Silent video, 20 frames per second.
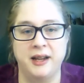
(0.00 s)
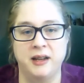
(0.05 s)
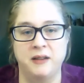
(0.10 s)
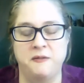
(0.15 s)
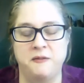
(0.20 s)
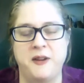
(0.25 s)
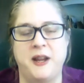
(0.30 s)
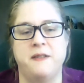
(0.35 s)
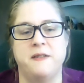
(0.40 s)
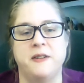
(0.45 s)
in
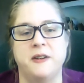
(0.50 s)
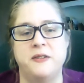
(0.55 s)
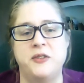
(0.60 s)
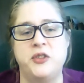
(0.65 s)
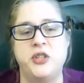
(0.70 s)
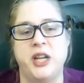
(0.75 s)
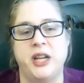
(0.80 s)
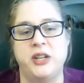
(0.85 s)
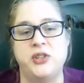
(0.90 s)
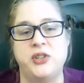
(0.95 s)
favor of
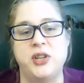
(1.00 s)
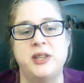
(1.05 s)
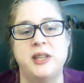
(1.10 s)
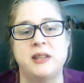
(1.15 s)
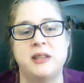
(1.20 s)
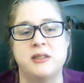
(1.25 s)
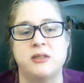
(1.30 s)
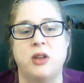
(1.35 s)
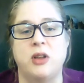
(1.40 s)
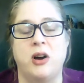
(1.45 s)
changing
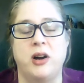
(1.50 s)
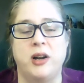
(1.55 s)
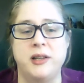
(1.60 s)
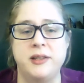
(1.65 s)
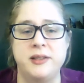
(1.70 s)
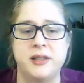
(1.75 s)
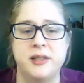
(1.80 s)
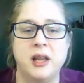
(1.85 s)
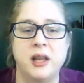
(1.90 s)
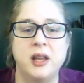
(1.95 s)
these
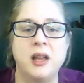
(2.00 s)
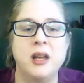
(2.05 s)
laws.